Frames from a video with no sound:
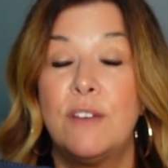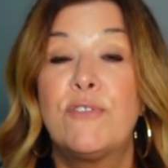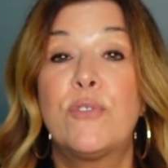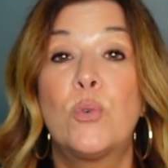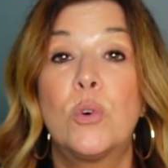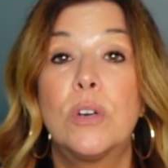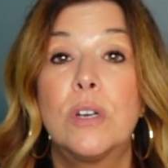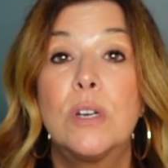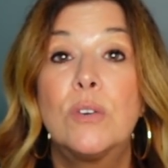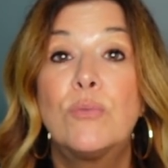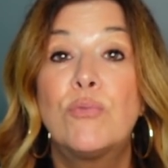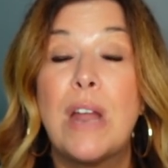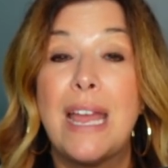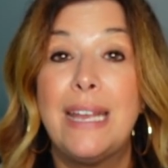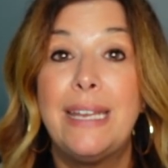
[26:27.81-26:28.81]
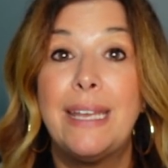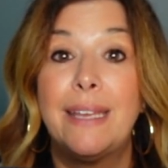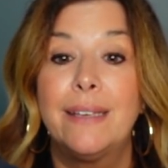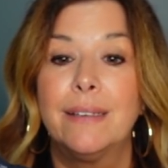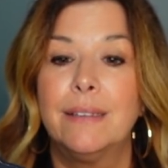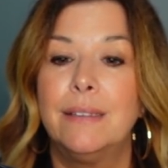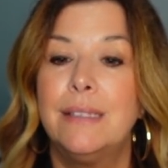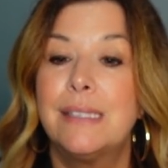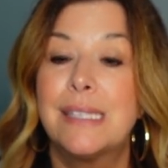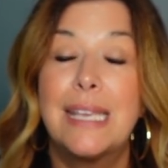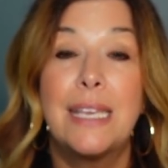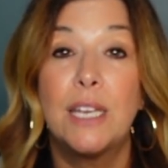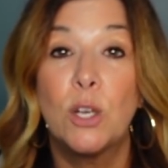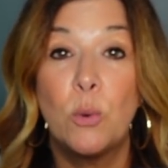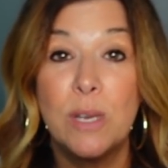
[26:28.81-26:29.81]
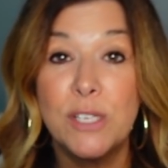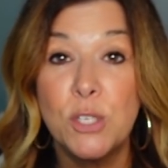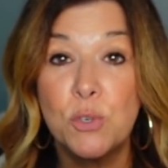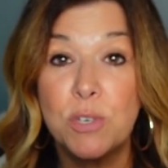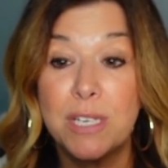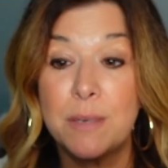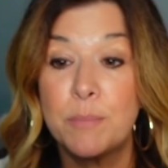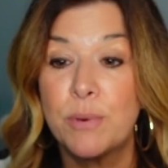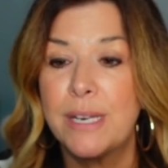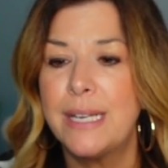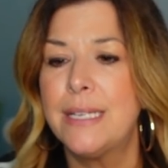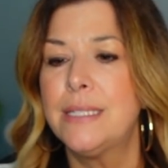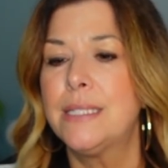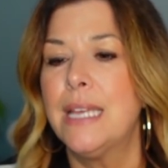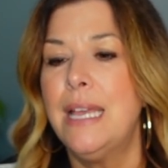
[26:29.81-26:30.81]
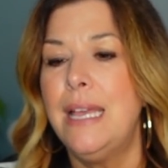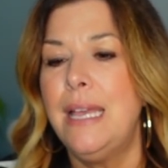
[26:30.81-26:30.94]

for riding. It's like an equestrian brand.